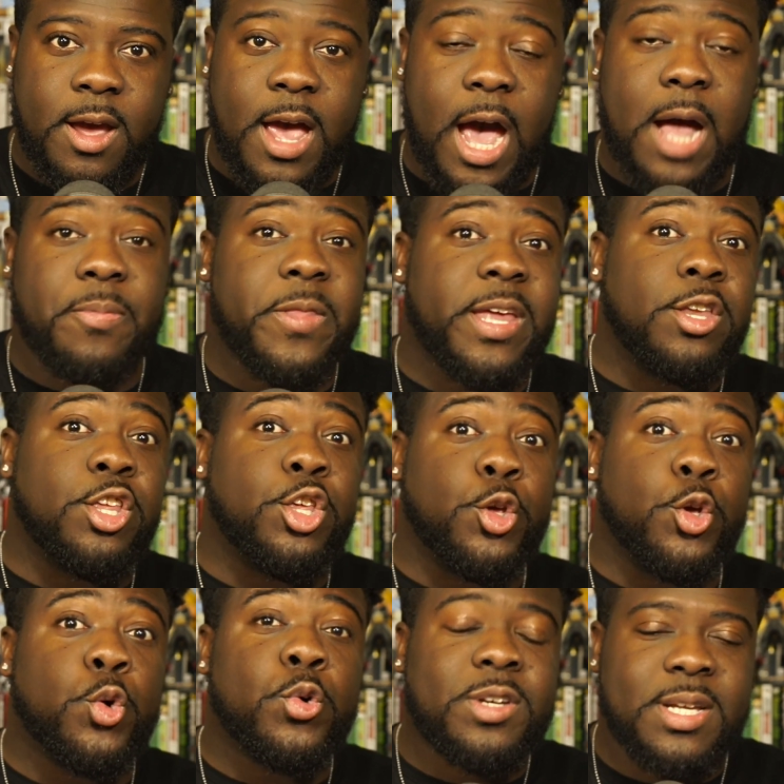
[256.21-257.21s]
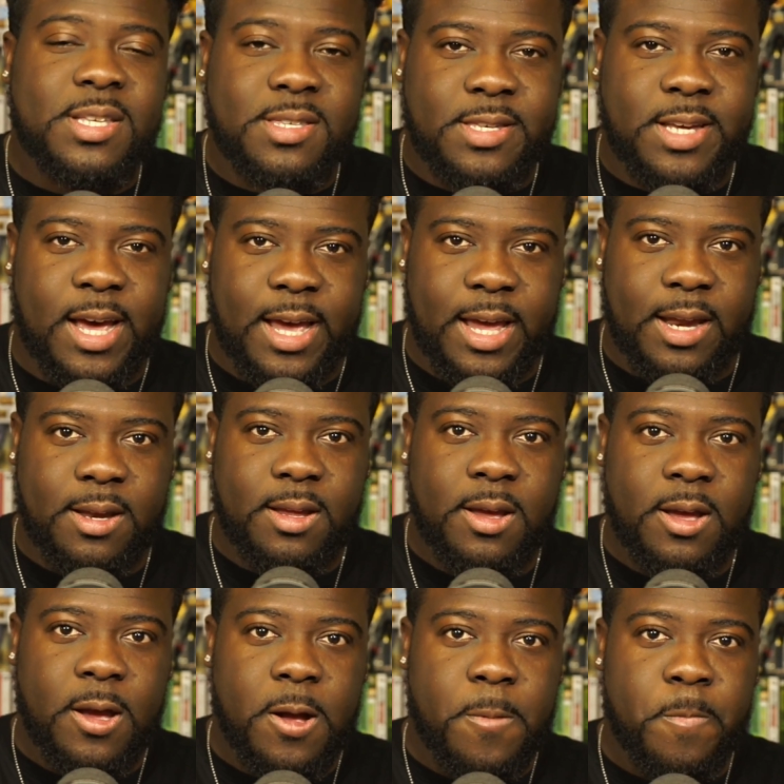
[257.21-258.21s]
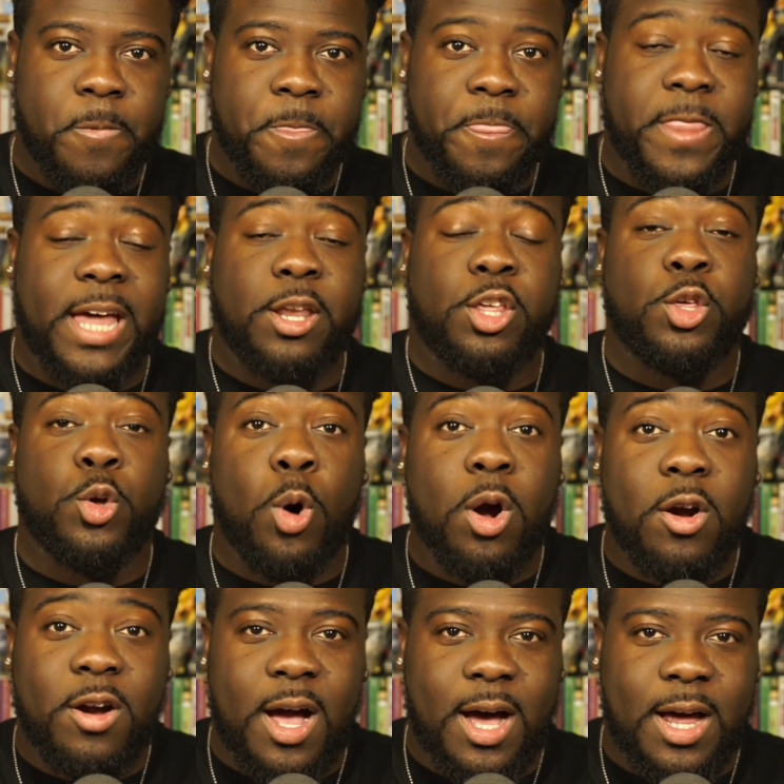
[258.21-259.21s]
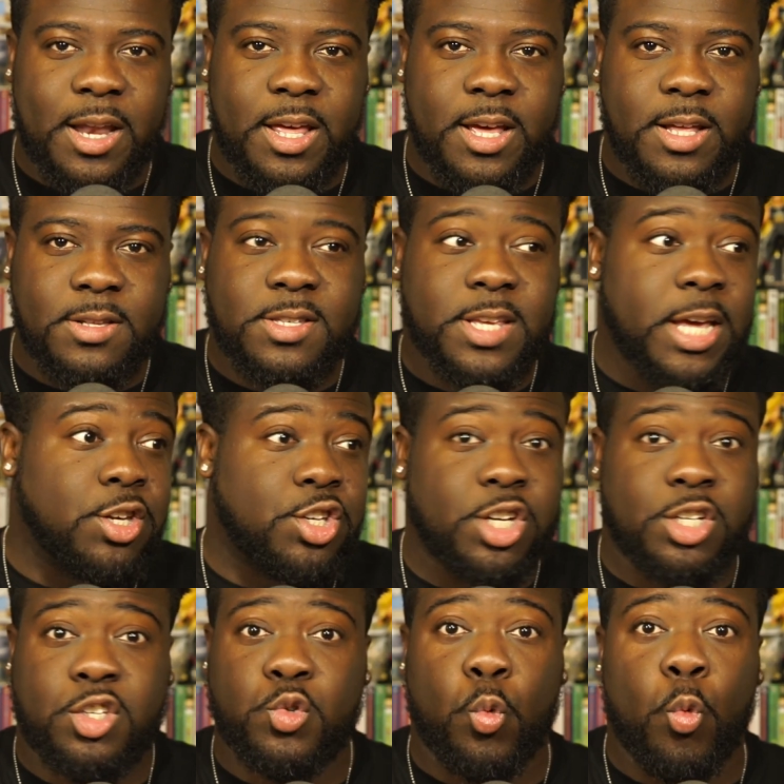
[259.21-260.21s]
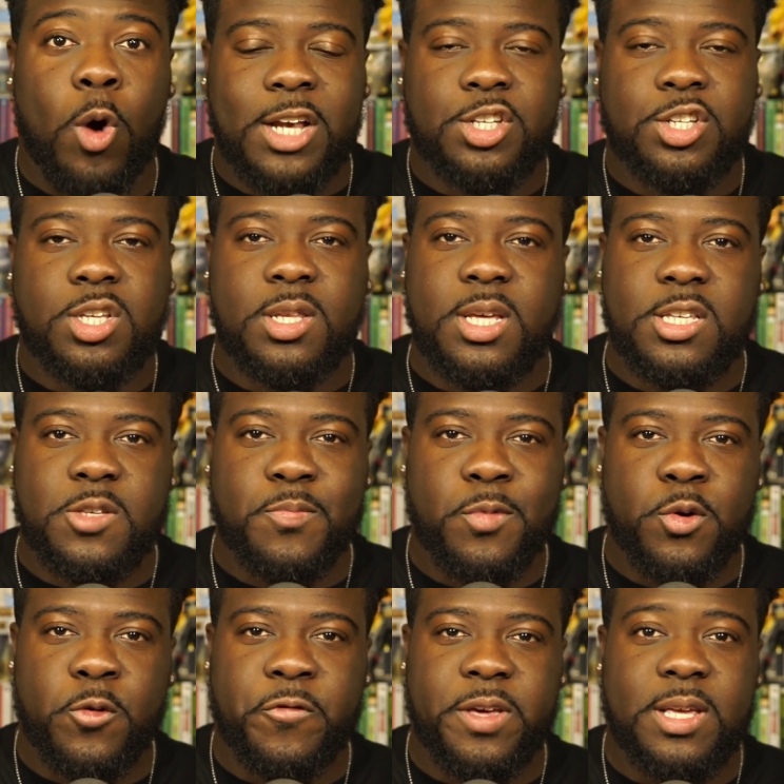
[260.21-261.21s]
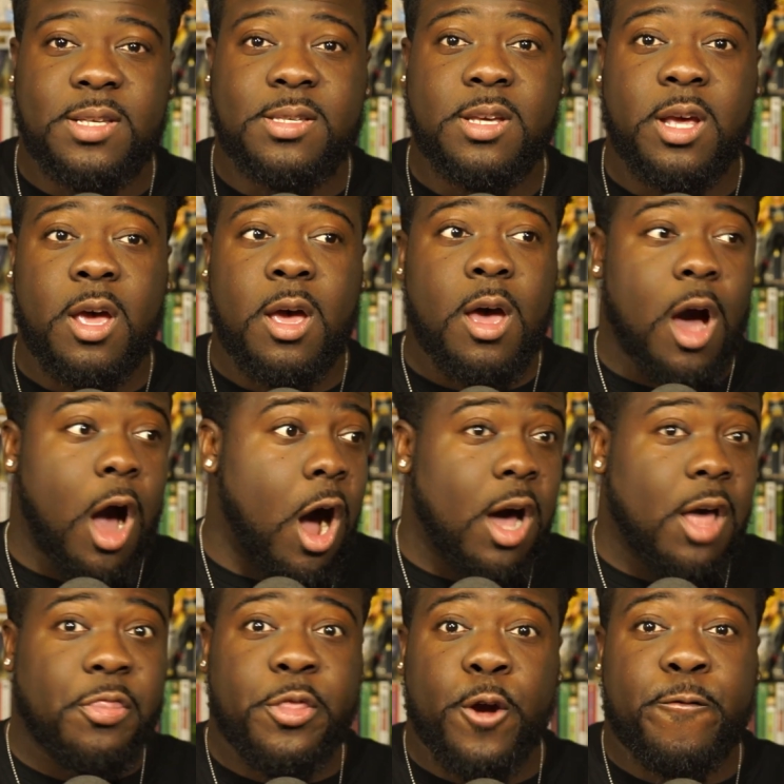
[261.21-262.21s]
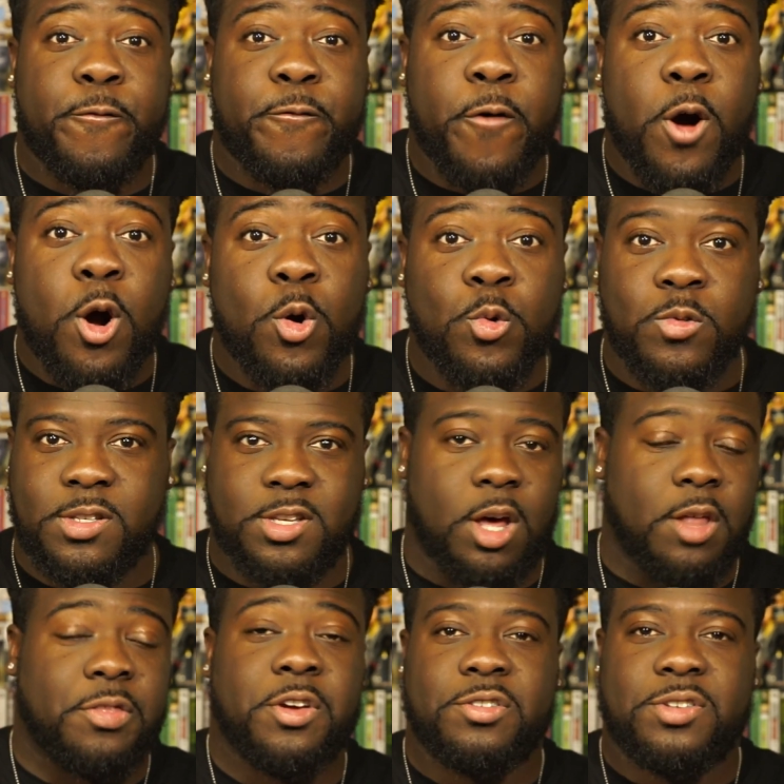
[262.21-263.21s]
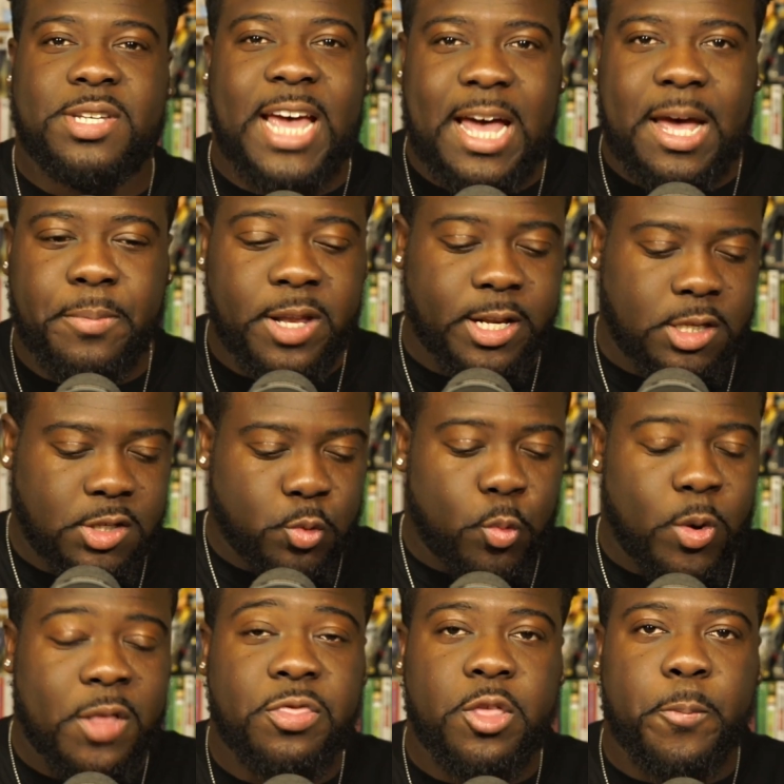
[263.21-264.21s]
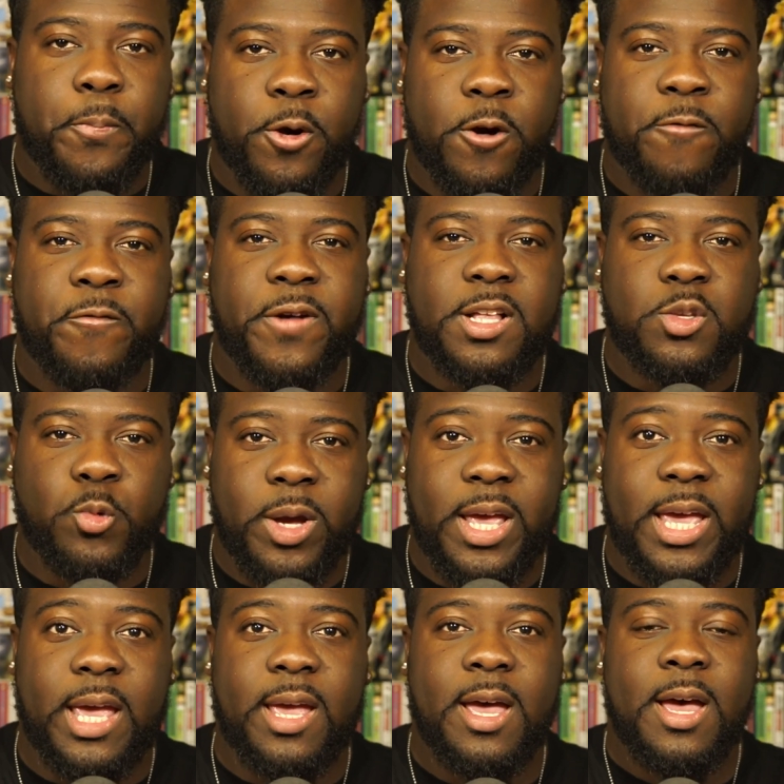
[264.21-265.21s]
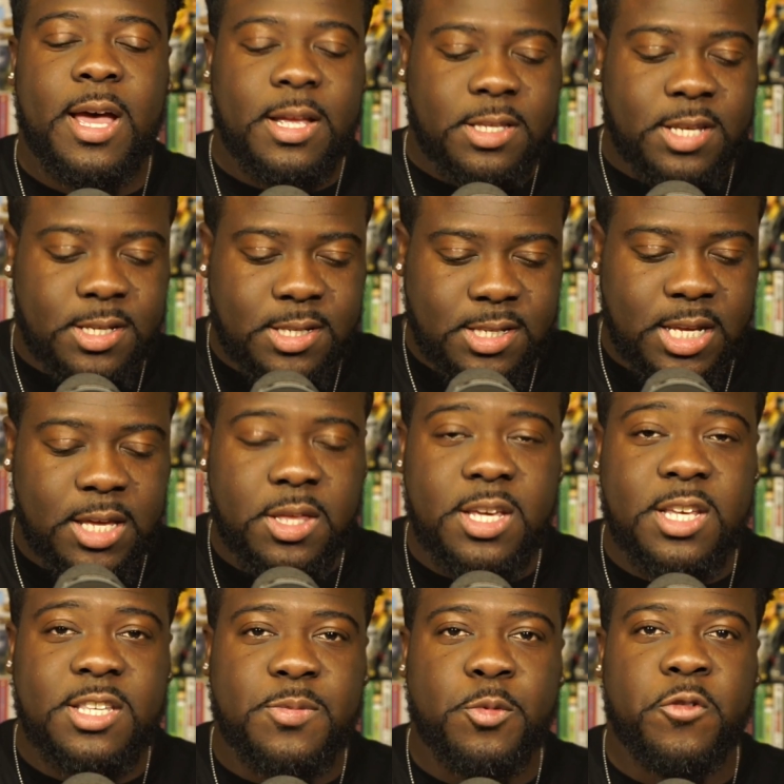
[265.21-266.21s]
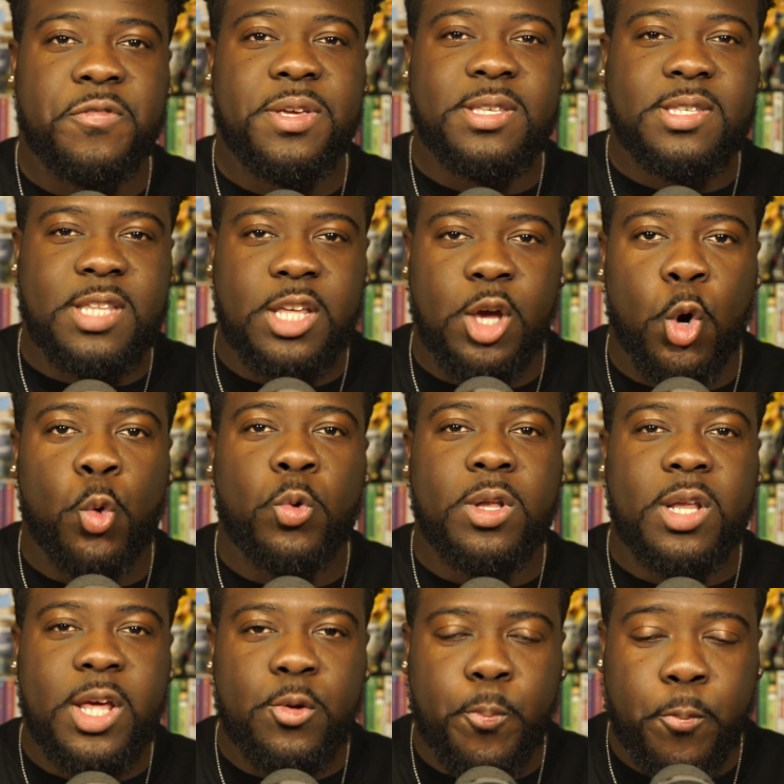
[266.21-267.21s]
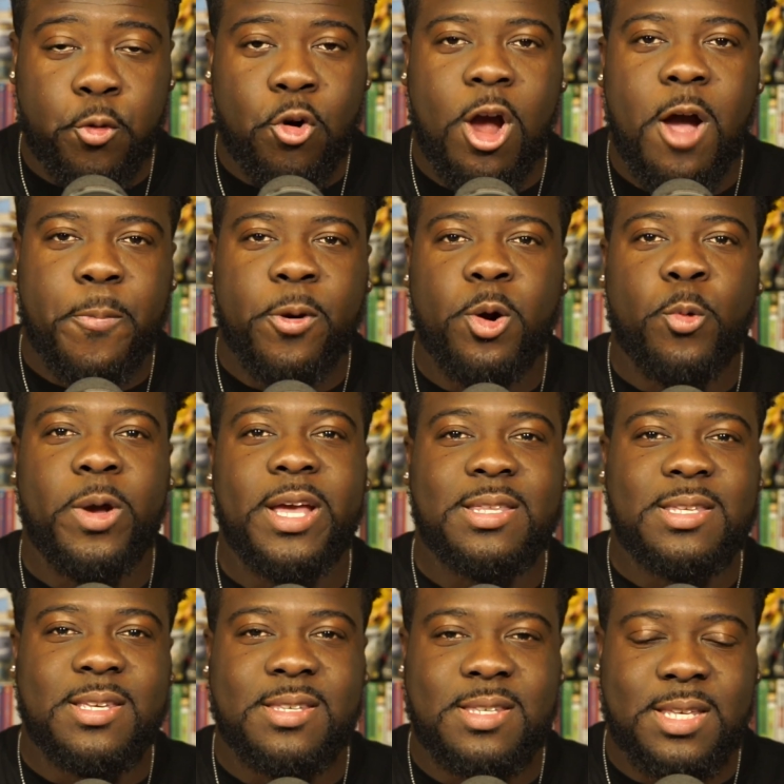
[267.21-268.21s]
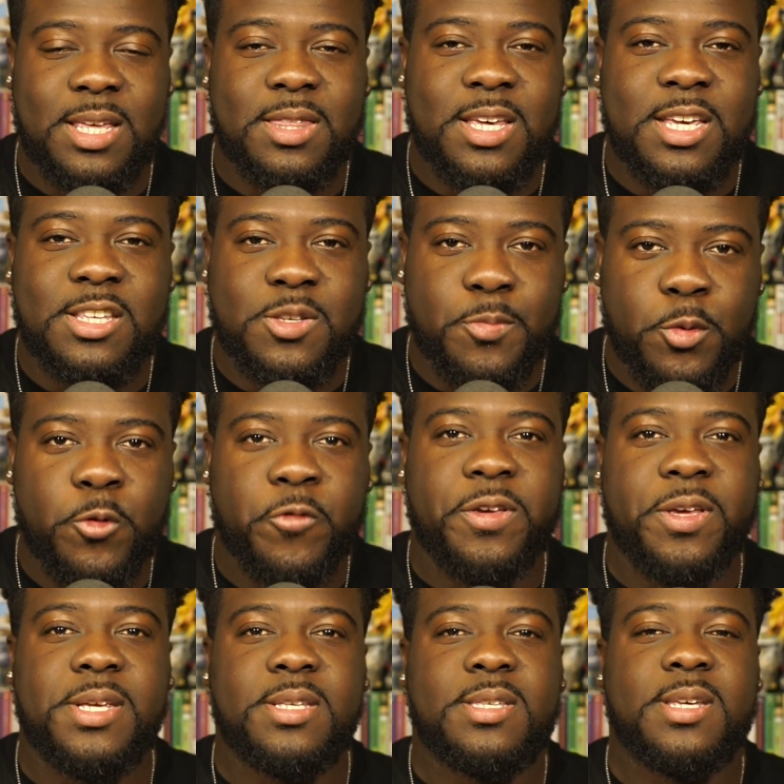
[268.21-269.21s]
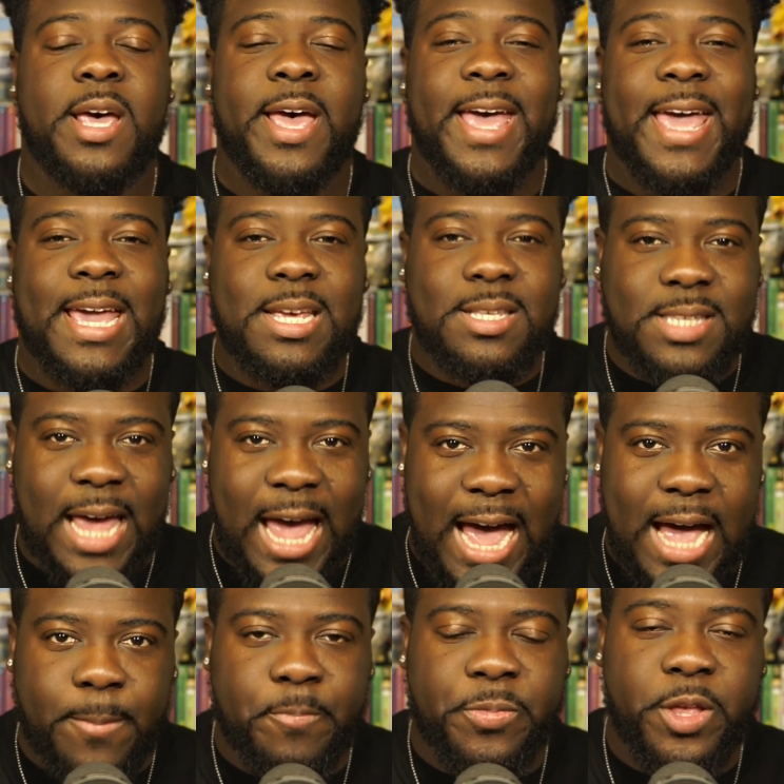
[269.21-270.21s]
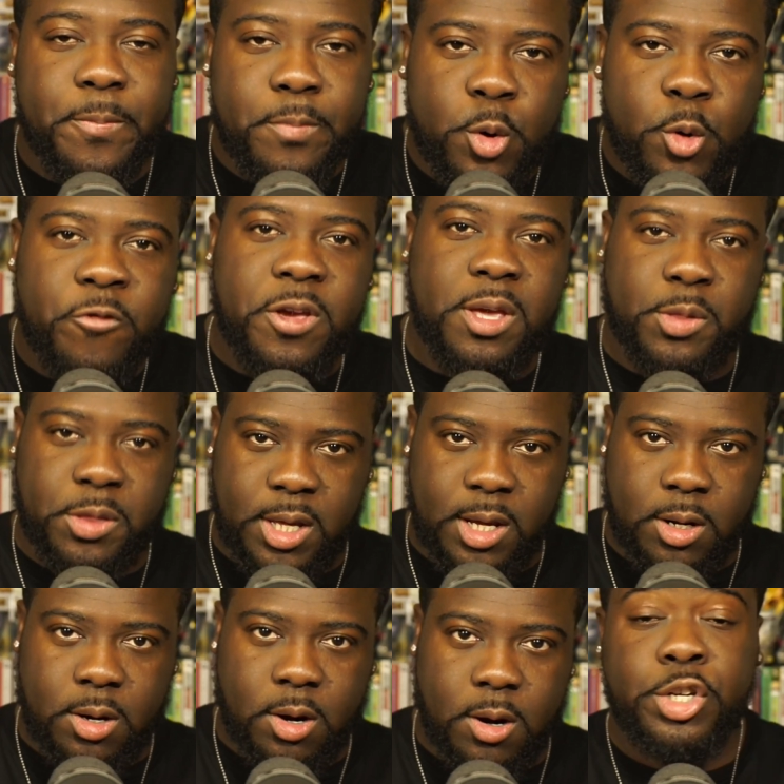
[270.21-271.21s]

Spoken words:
and then you decide that your audience can just watch these movies on their phones, on their tablets, when the perfect way to see these movies, the only proper way to see these movies, is at the movie theater.